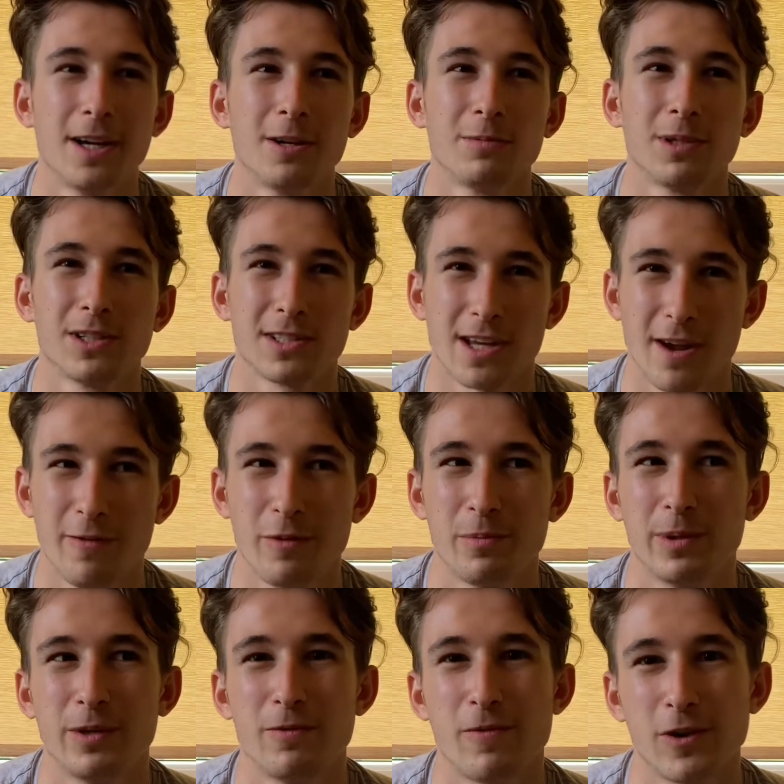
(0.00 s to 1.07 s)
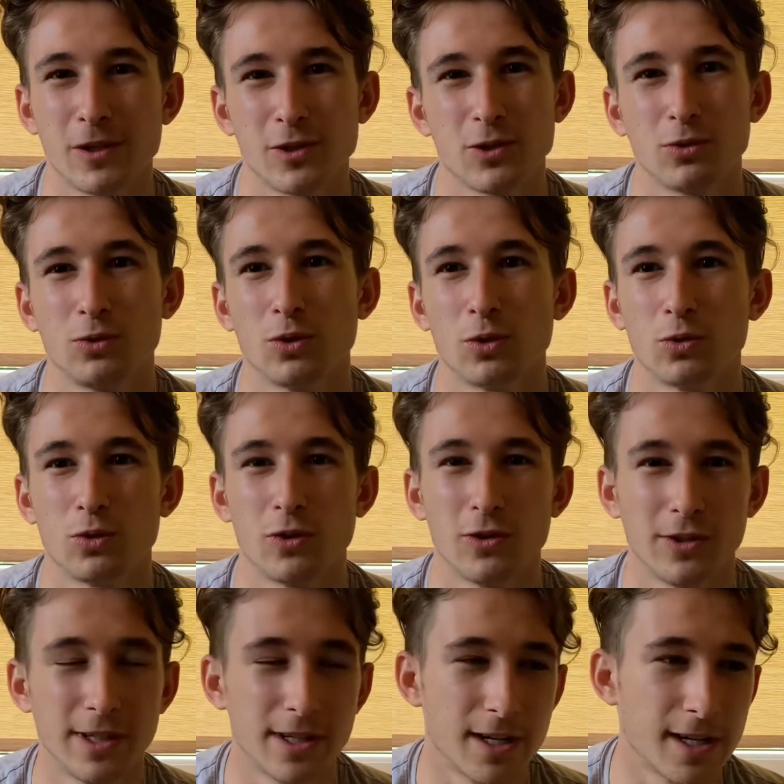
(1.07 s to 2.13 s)
because everybody wants to go to the
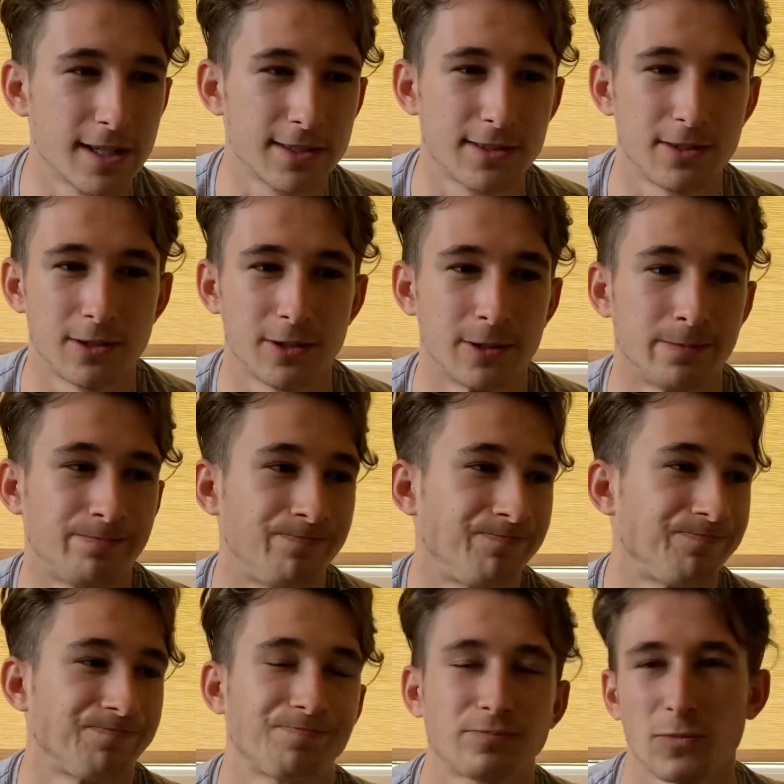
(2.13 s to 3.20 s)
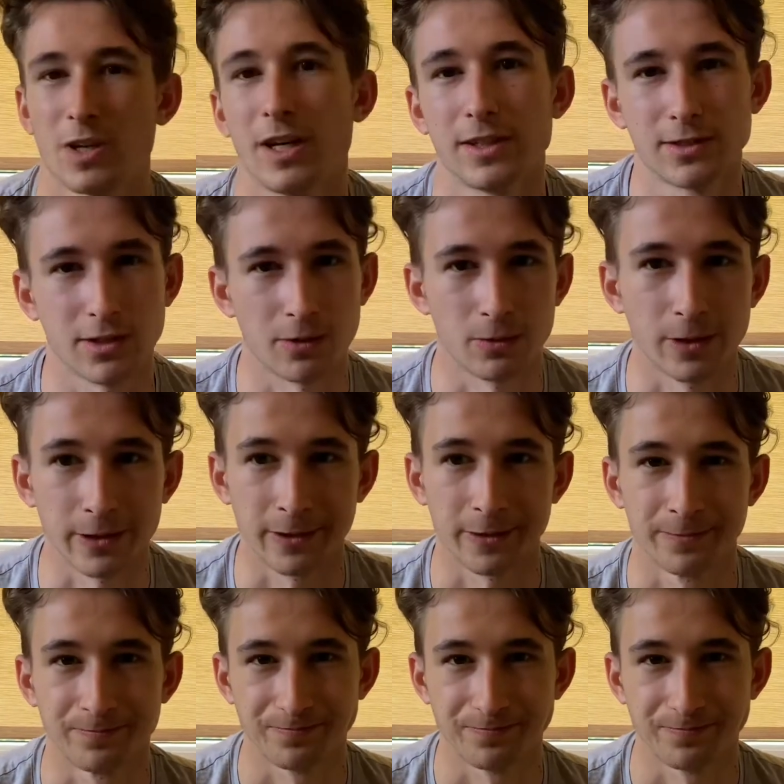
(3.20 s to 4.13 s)
nearest restaurant.